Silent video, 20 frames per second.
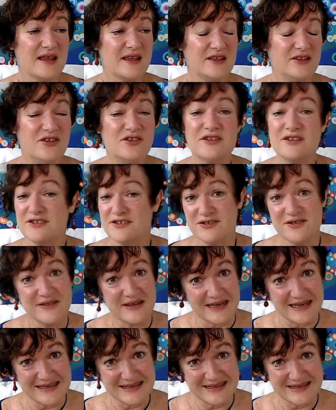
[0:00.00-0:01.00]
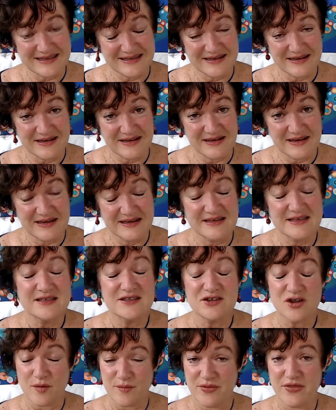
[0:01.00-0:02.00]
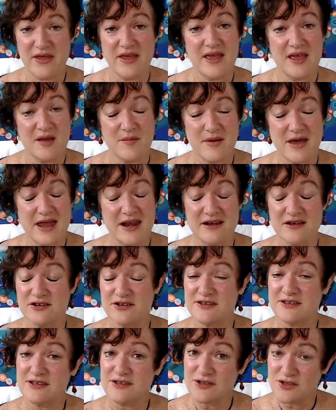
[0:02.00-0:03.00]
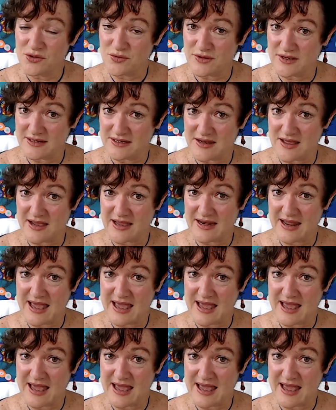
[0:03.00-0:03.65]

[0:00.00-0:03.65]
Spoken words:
you can do this, stop thinking about it and just do it like an